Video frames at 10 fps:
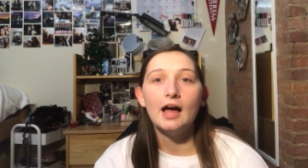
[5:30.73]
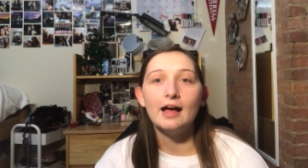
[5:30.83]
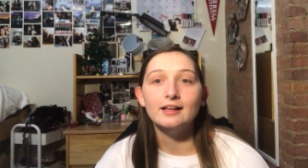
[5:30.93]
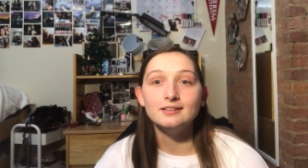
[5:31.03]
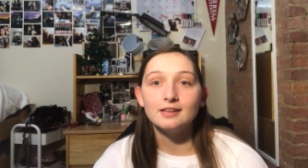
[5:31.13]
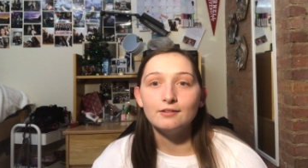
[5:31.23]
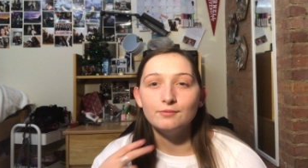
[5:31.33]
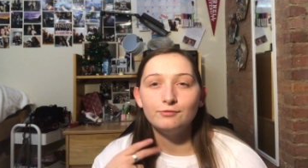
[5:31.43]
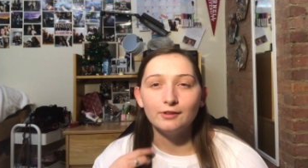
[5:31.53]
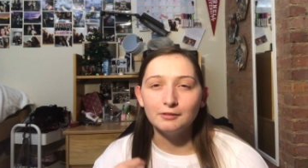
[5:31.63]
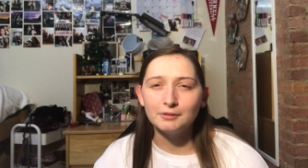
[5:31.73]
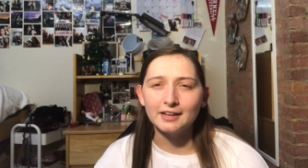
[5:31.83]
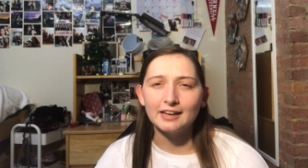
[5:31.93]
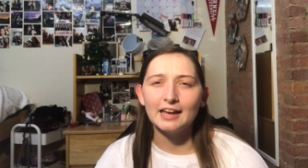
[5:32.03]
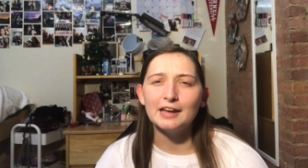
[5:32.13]
as I felt when
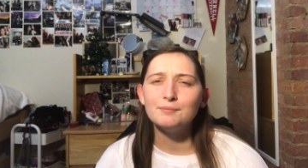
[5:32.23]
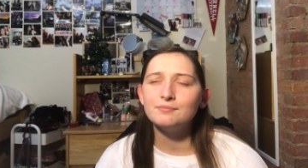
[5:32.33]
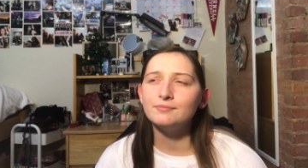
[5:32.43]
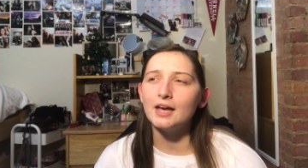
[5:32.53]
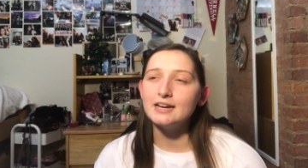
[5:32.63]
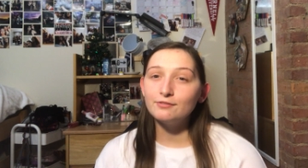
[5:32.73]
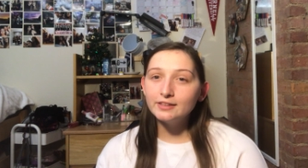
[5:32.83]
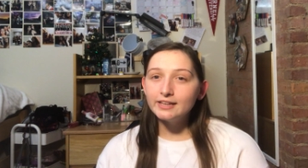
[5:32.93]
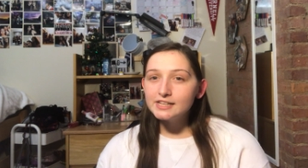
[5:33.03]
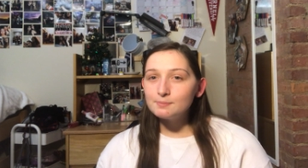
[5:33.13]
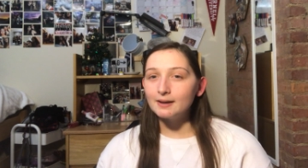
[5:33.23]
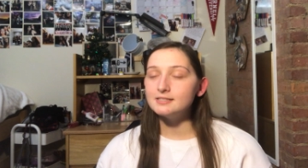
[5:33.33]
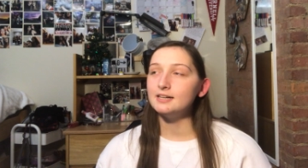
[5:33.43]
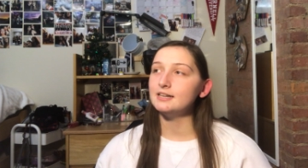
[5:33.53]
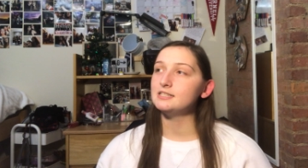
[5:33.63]
I came. I definitely
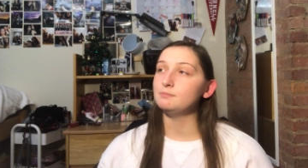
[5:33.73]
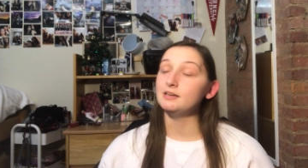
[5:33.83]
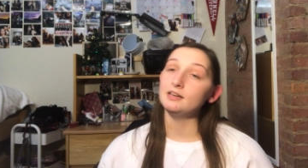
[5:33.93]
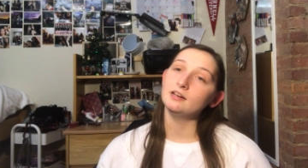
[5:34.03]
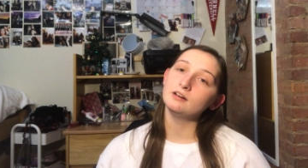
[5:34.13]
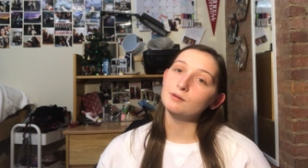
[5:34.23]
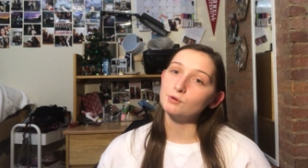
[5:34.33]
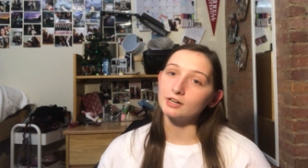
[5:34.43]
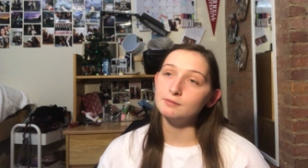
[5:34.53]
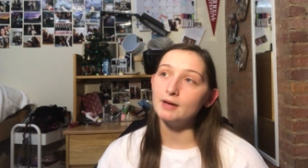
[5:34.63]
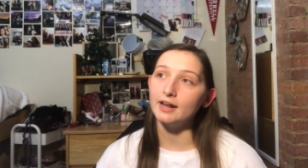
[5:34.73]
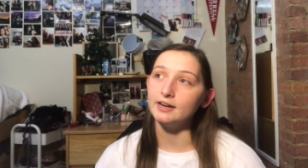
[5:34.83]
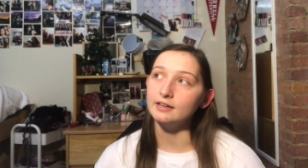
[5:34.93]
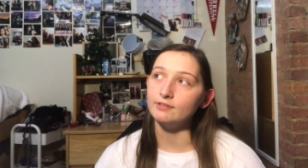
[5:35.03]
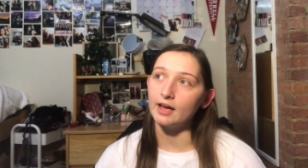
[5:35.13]
expected it to be a more
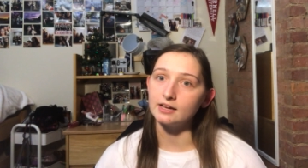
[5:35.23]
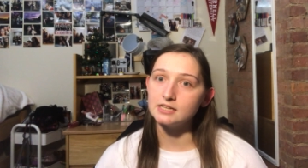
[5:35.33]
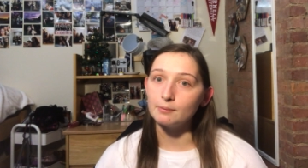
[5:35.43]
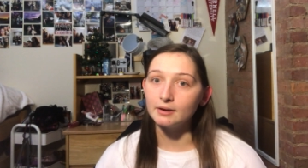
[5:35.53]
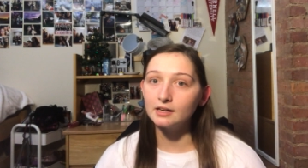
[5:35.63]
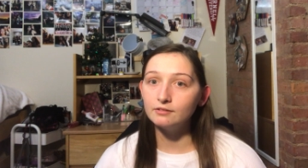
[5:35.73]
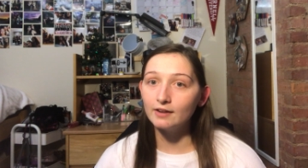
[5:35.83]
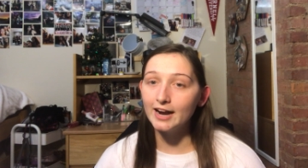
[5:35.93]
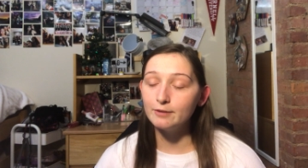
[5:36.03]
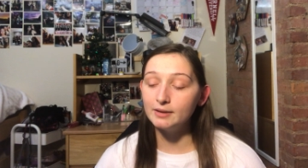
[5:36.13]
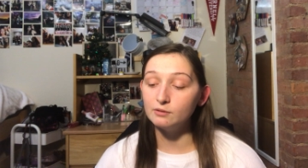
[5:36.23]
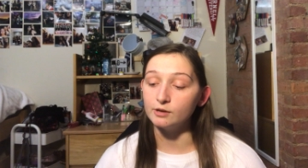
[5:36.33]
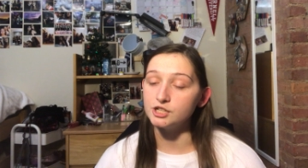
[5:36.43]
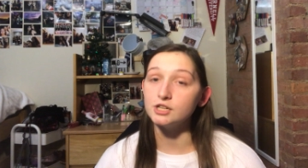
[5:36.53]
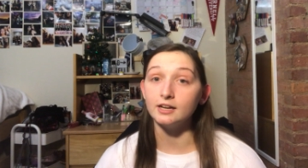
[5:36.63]
competitive academic environment,
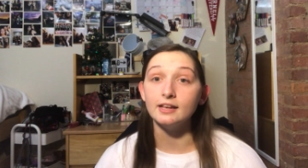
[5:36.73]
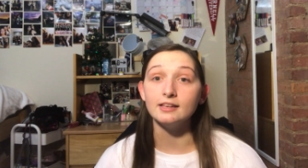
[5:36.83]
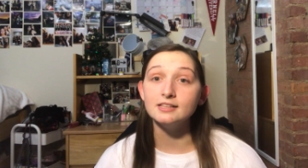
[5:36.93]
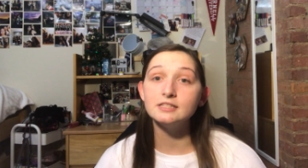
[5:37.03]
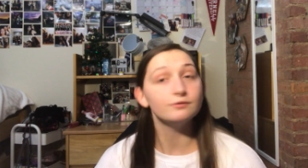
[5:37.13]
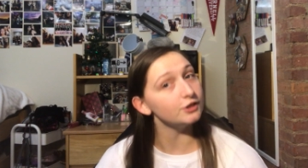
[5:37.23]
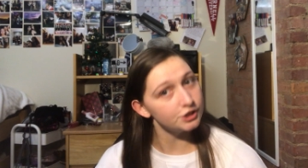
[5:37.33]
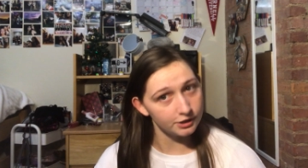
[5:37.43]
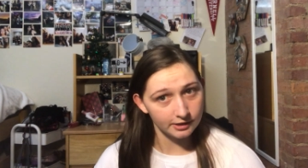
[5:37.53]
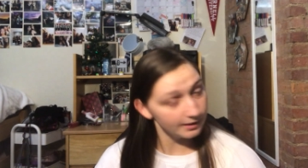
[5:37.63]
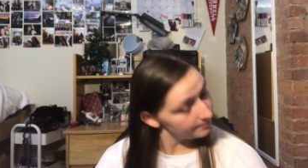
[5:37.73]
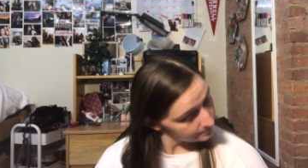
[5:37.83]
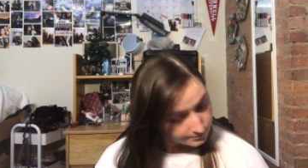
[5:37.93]
which it is for sure.